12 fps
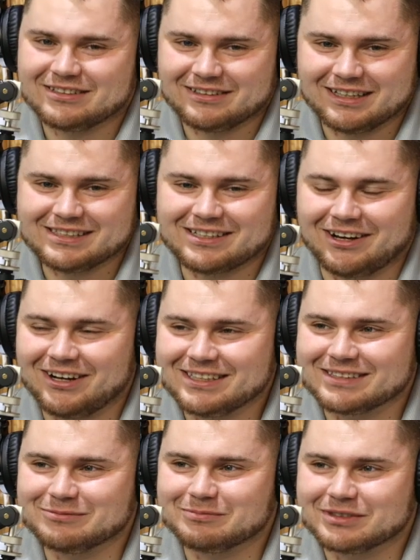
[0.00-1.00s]
That's
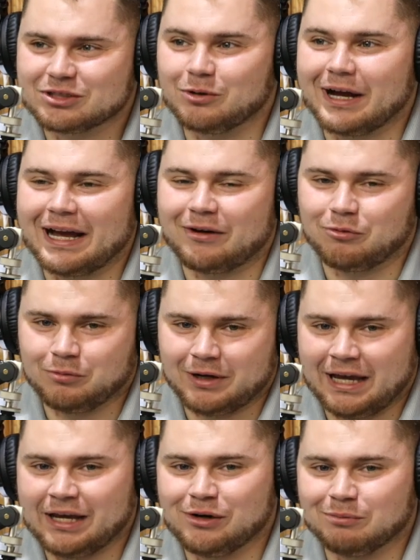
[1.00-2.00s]
awesome. So
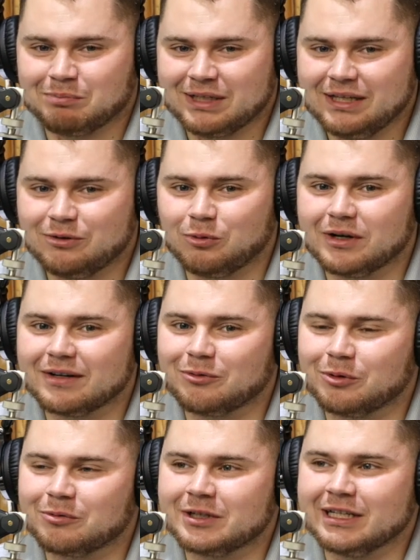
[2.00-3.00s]
at your peak, what
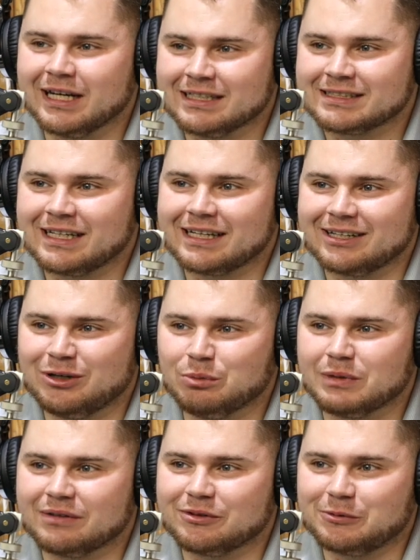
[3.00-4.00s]
were you guys taking
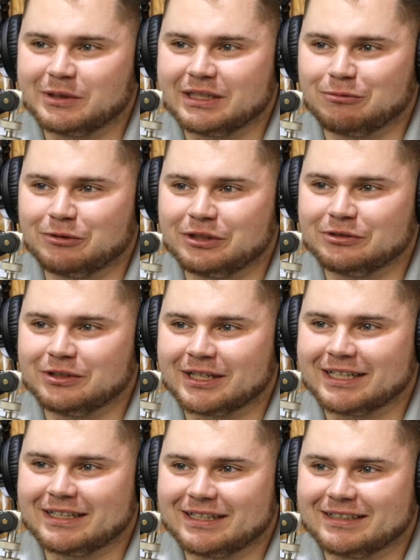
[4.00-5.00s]
home every week? Were you
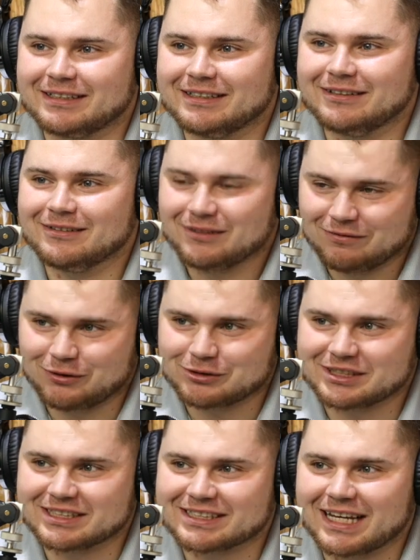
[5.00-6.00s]
looking at
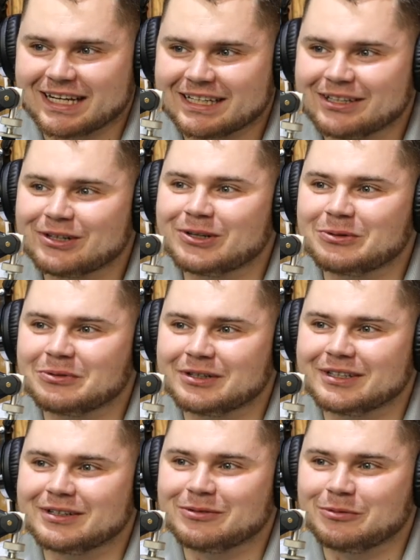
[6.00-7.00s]
first to second, or
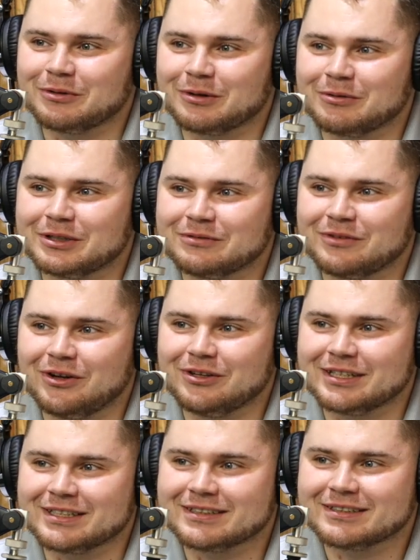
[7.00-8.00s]
where were you
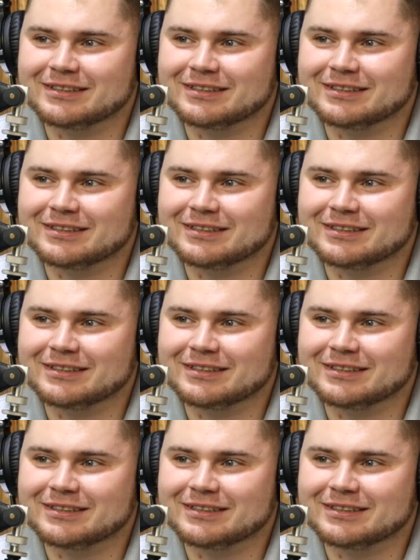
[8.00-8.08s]
falling?